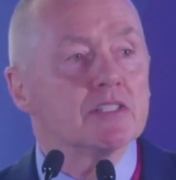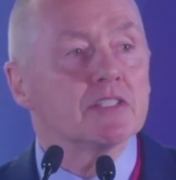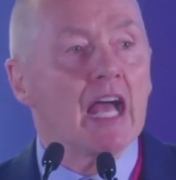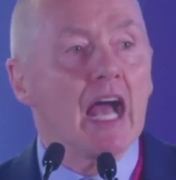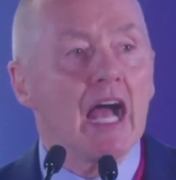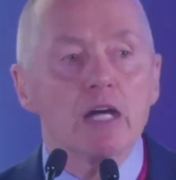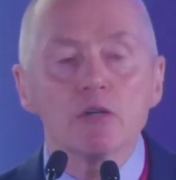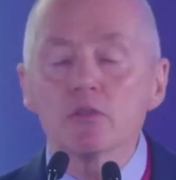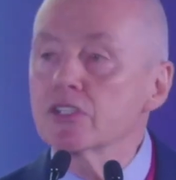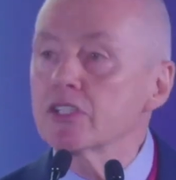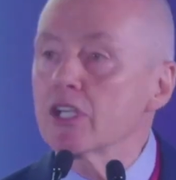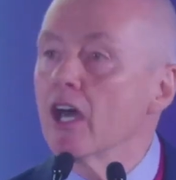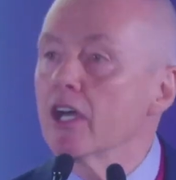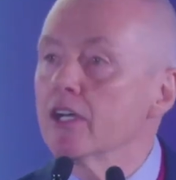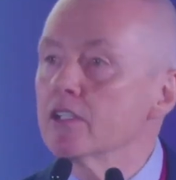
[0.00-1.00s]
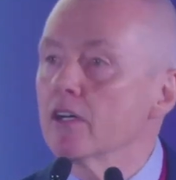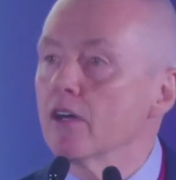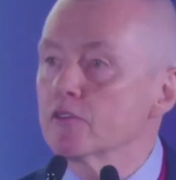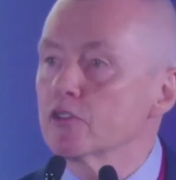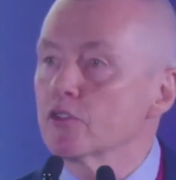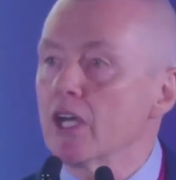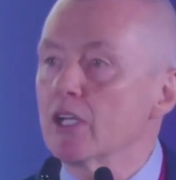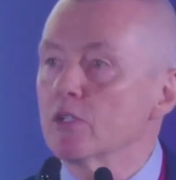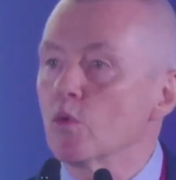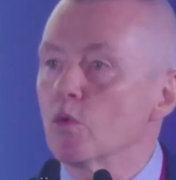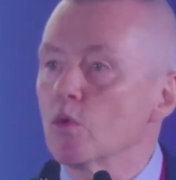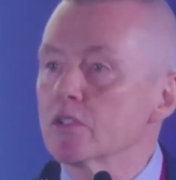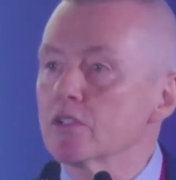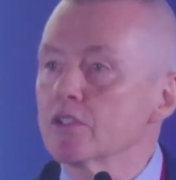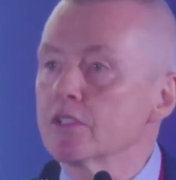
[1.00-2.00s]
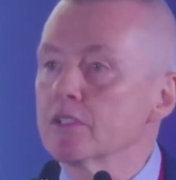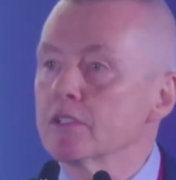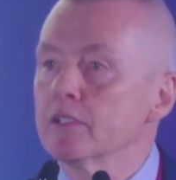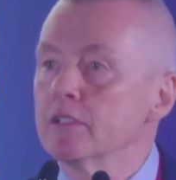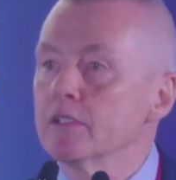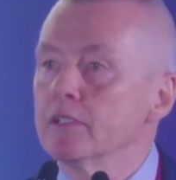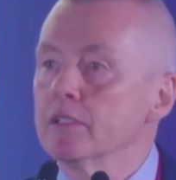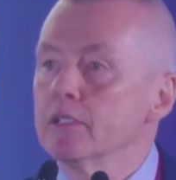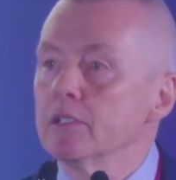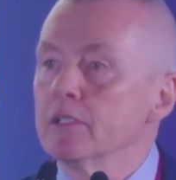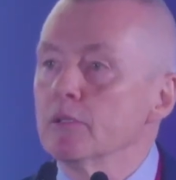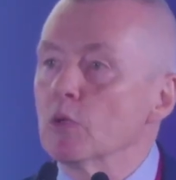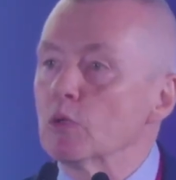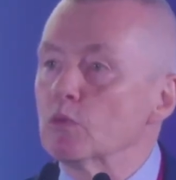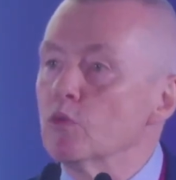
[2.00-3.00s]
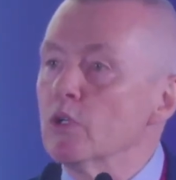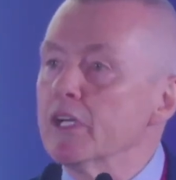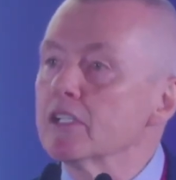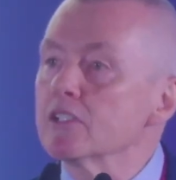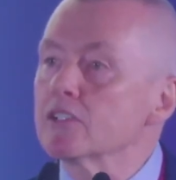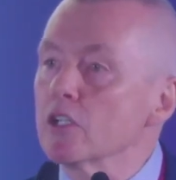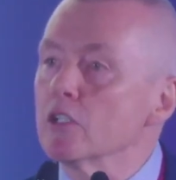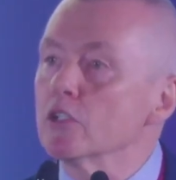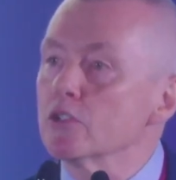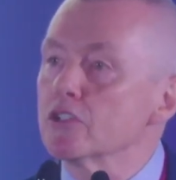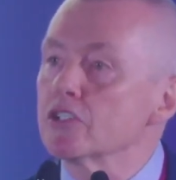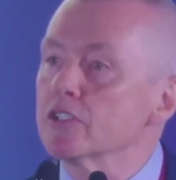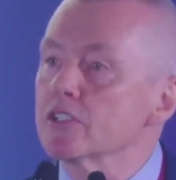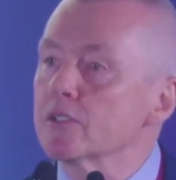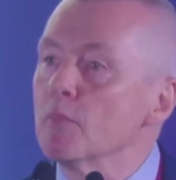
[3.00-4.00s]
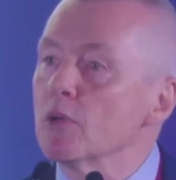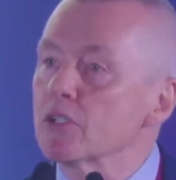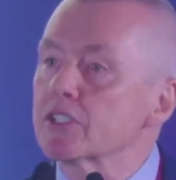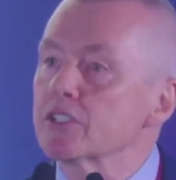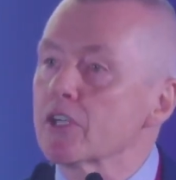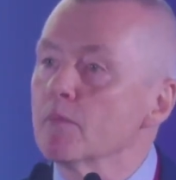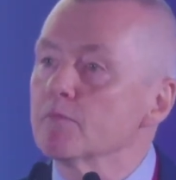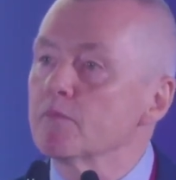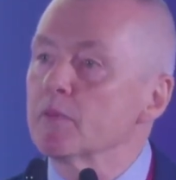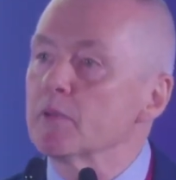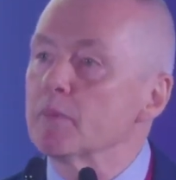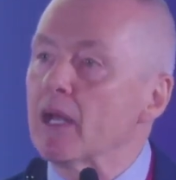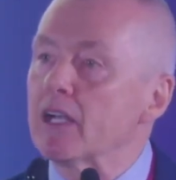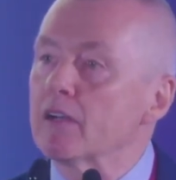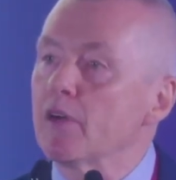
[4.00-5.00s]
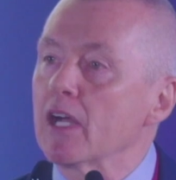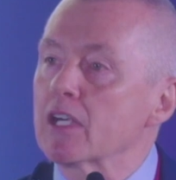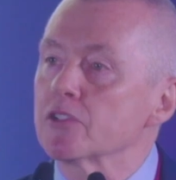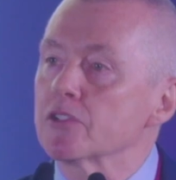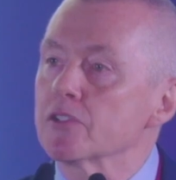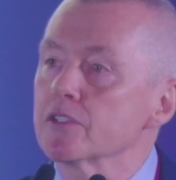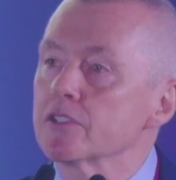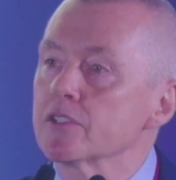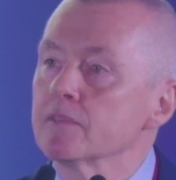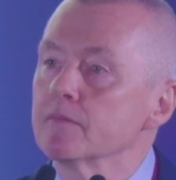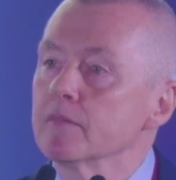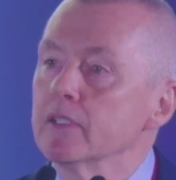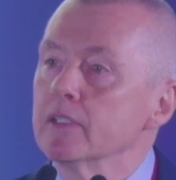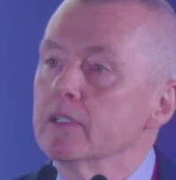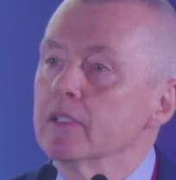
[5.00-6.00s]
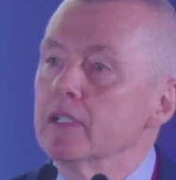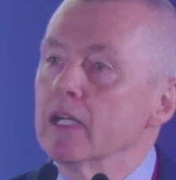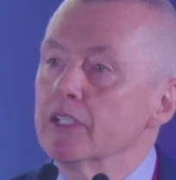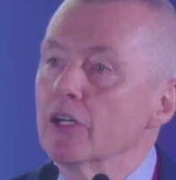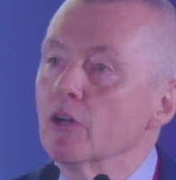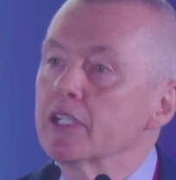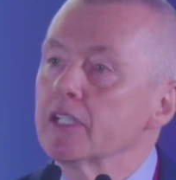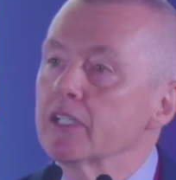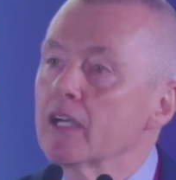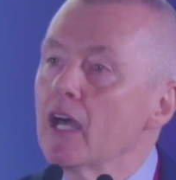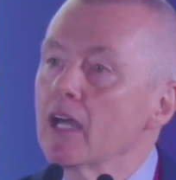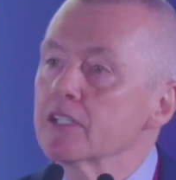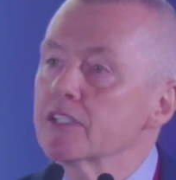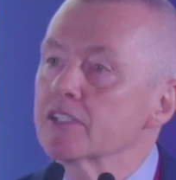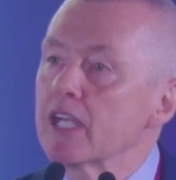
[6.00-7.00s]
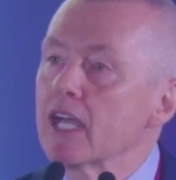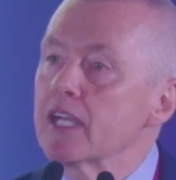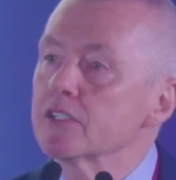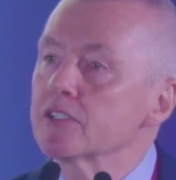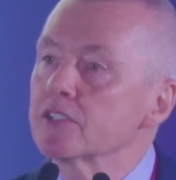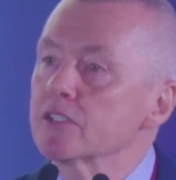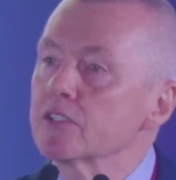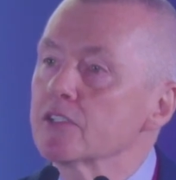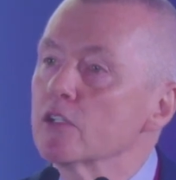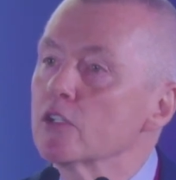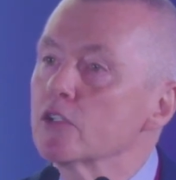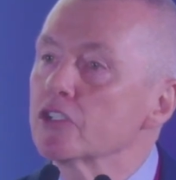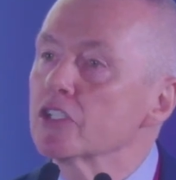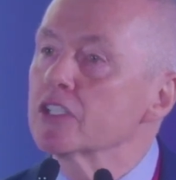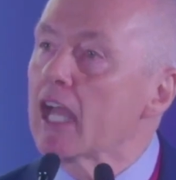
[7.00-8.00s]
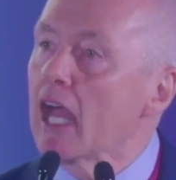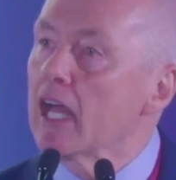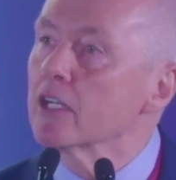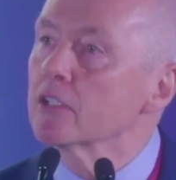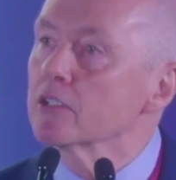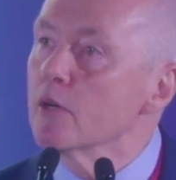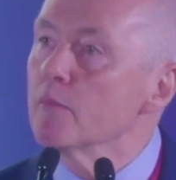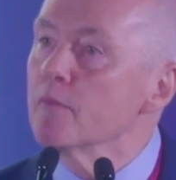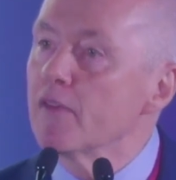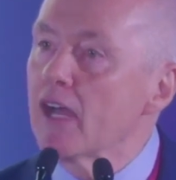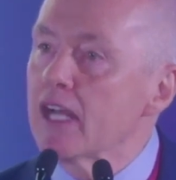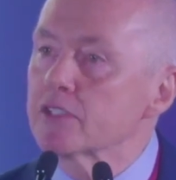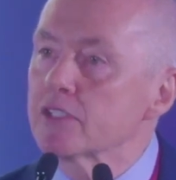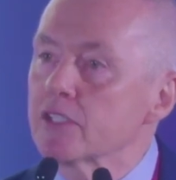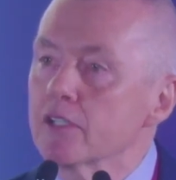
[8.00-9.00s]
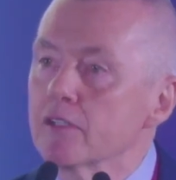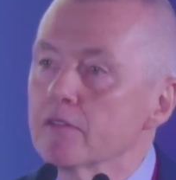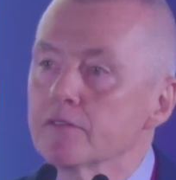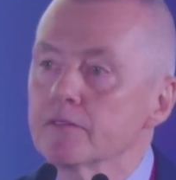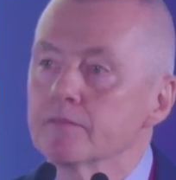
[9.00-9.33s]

outside of trade wars. But real solutions must come from the manufacturers. And the only thing I can say is the solution cannot come fast enough.